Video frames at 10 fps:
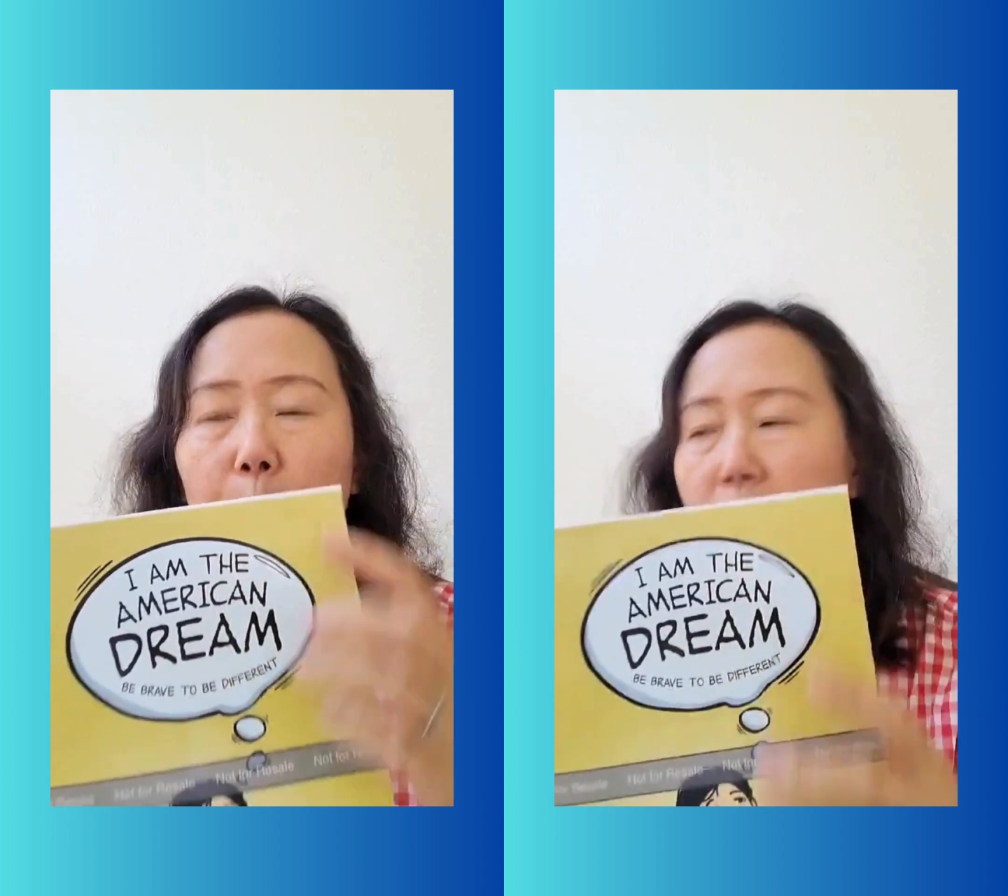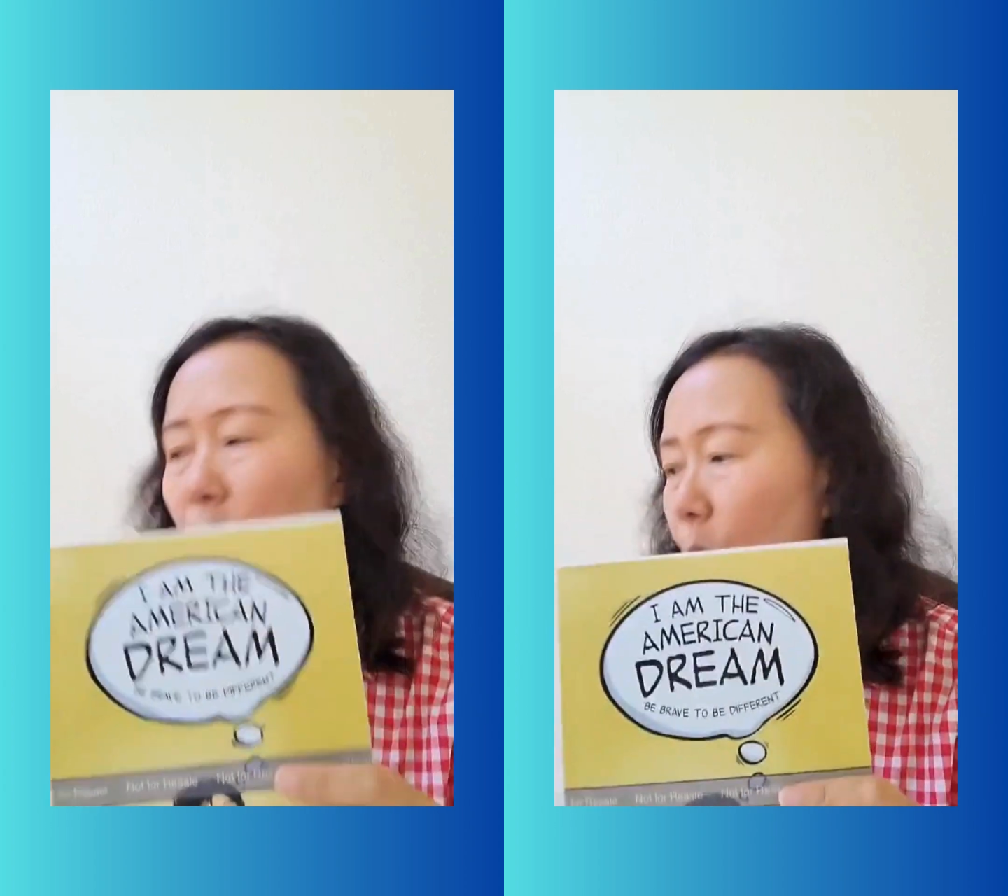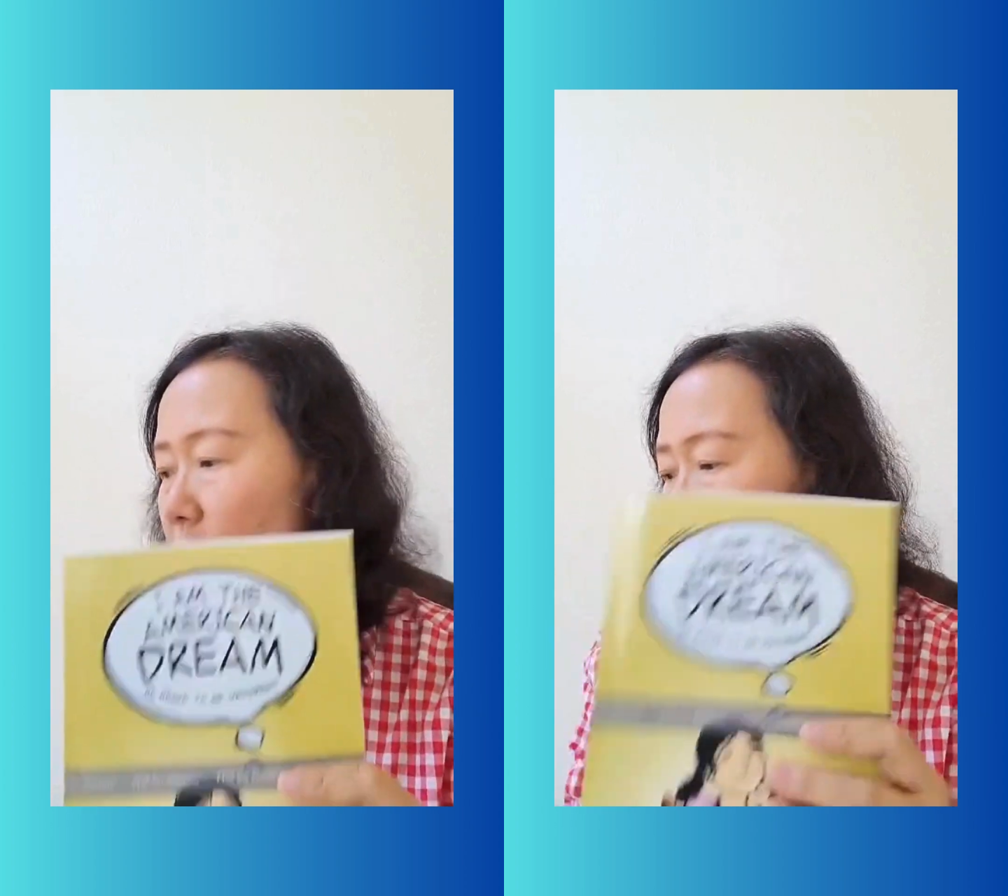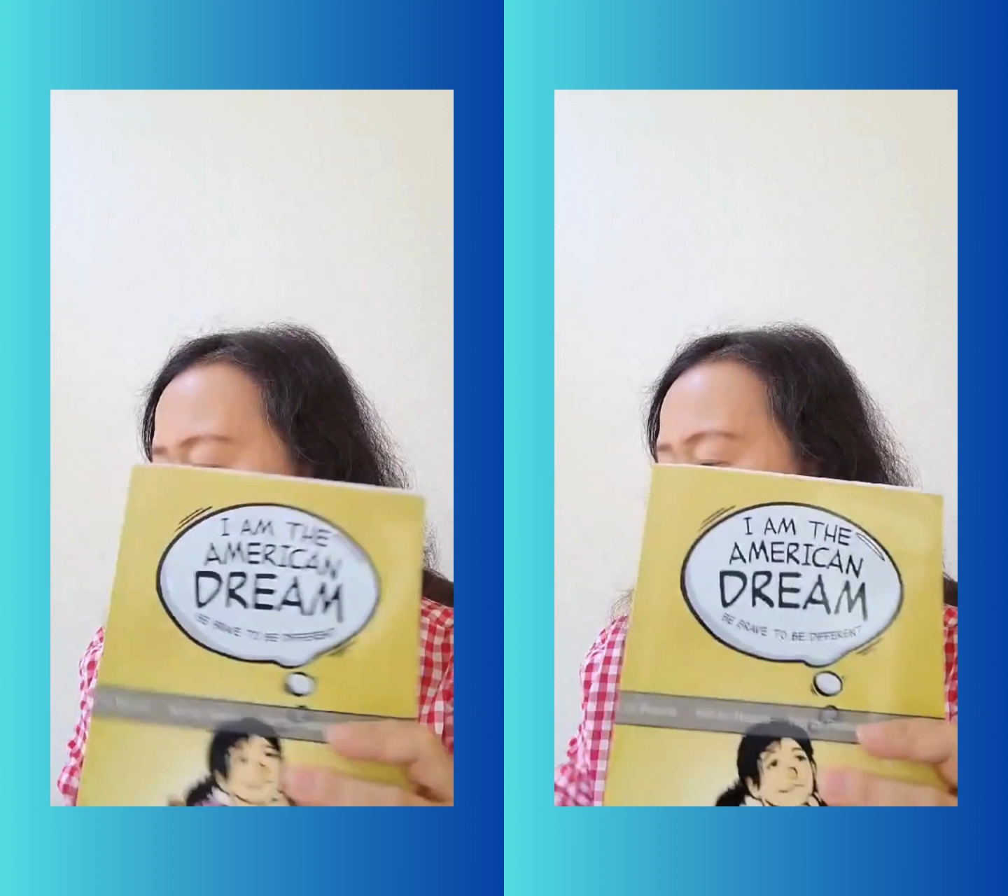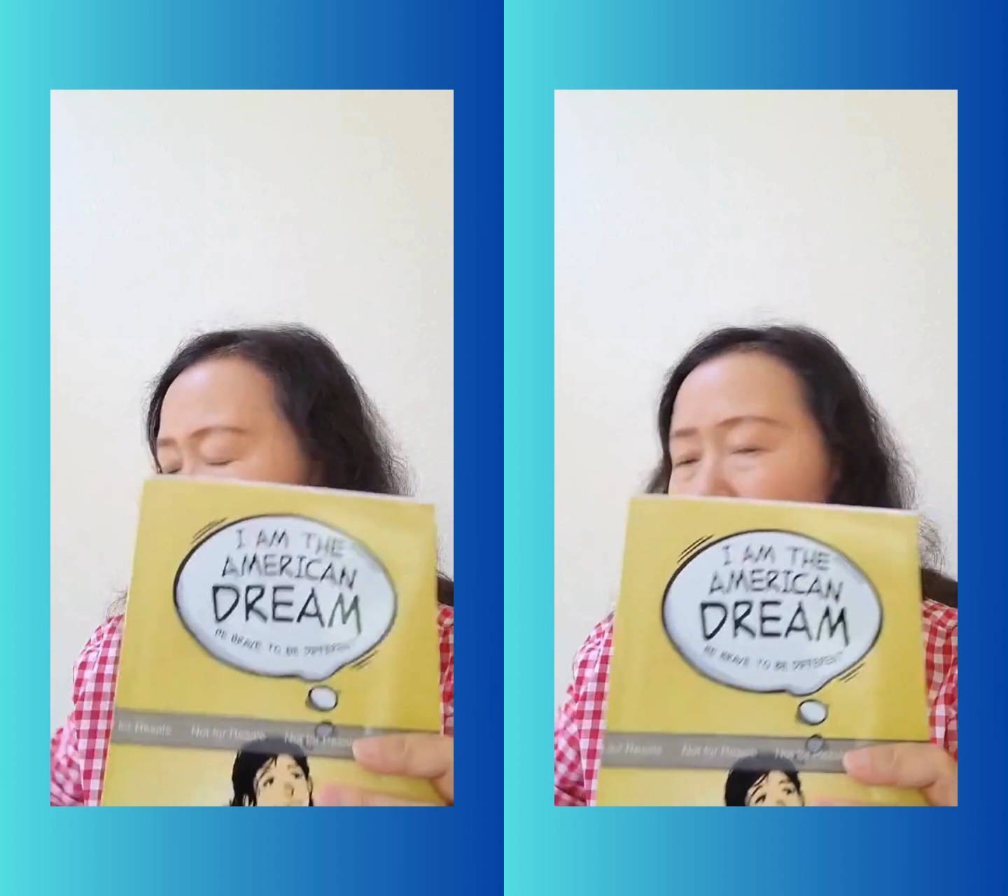So
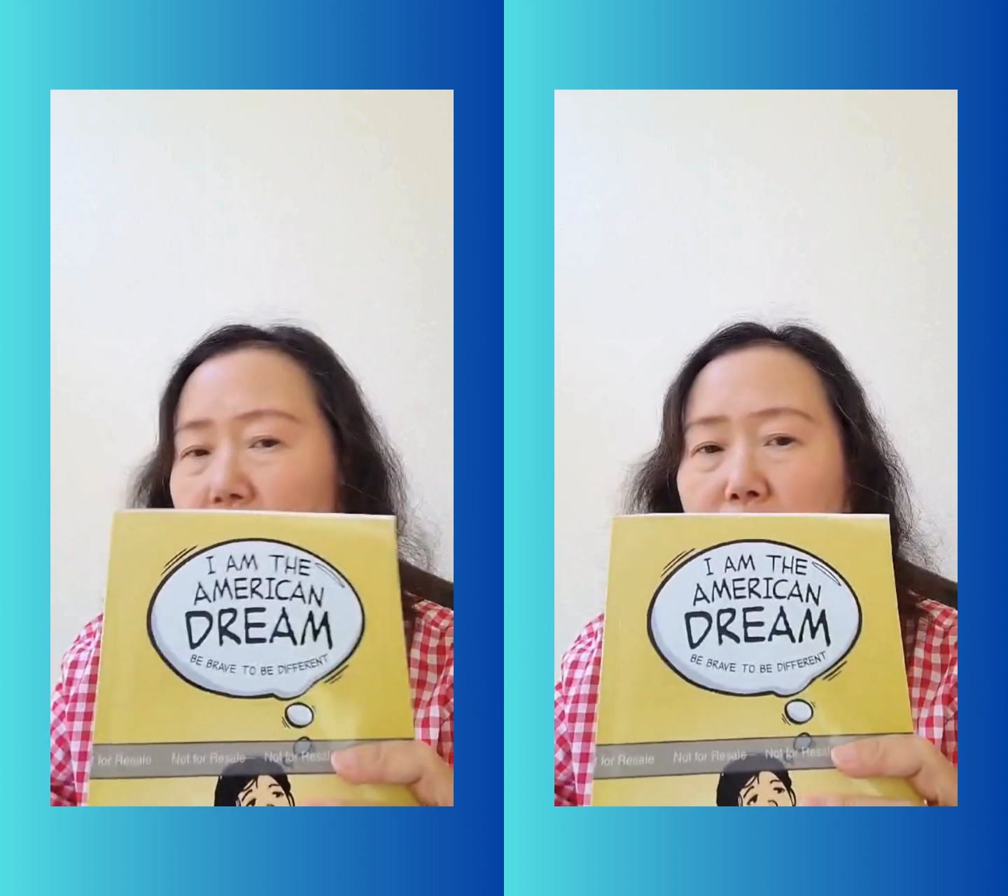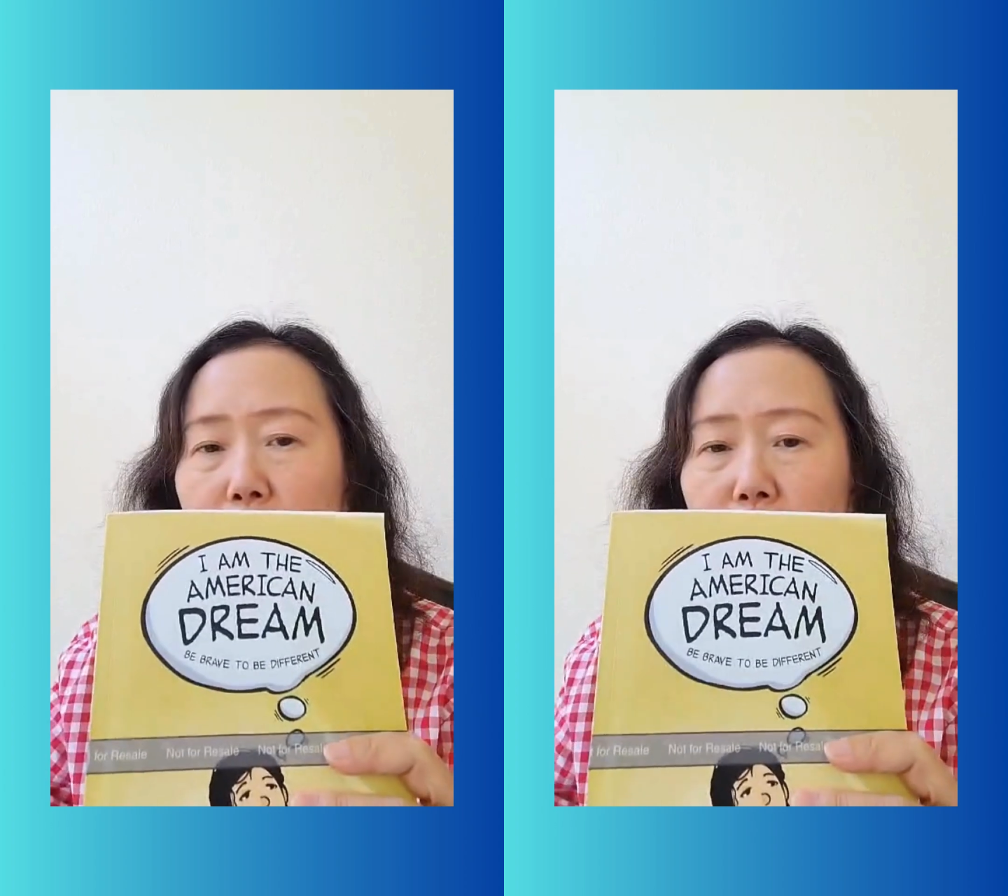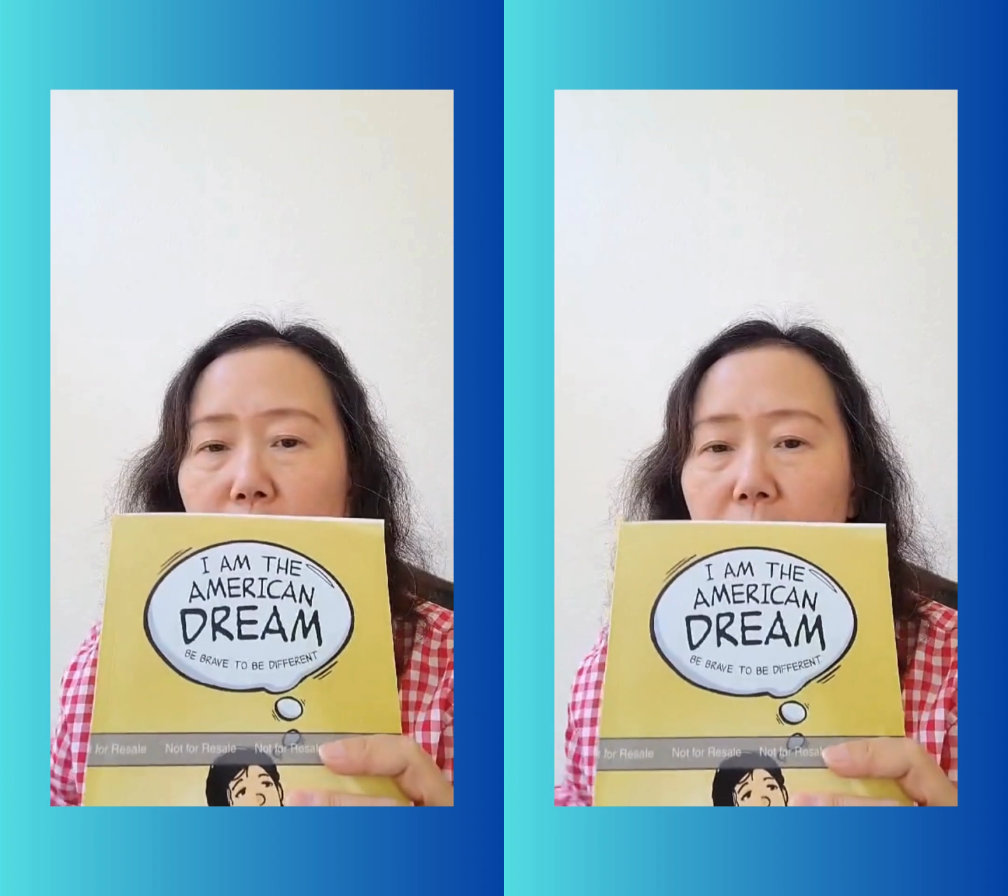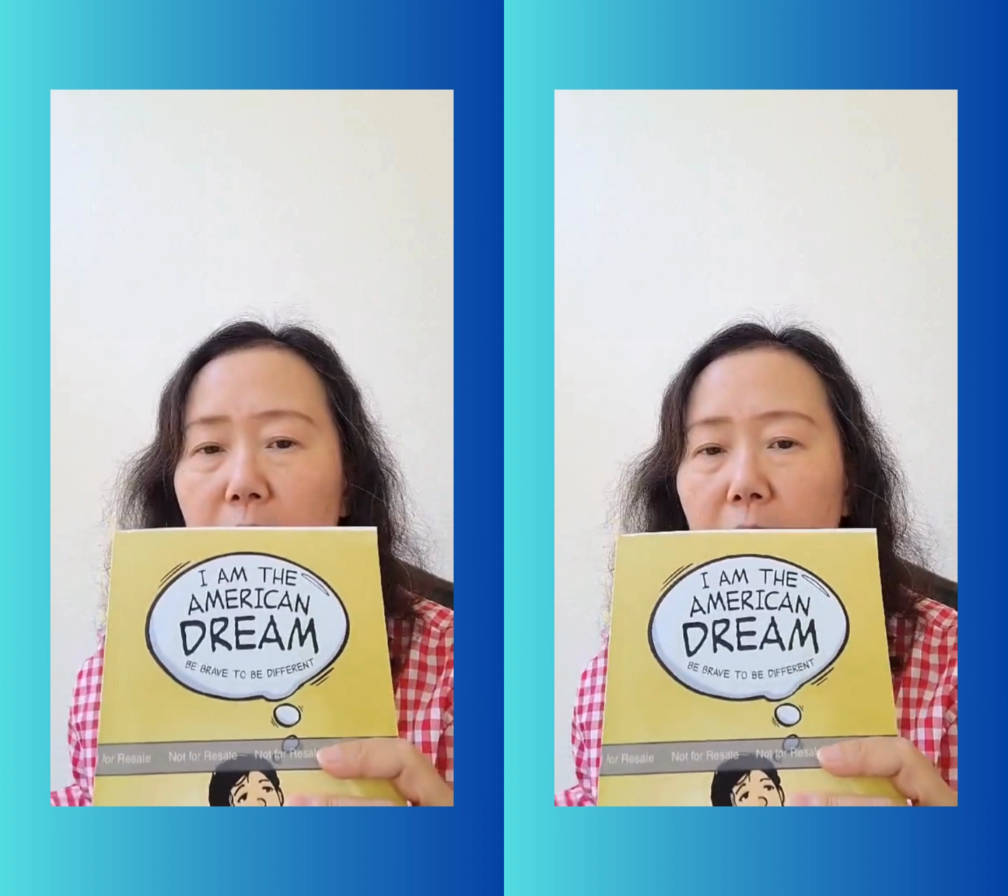this is my first proof,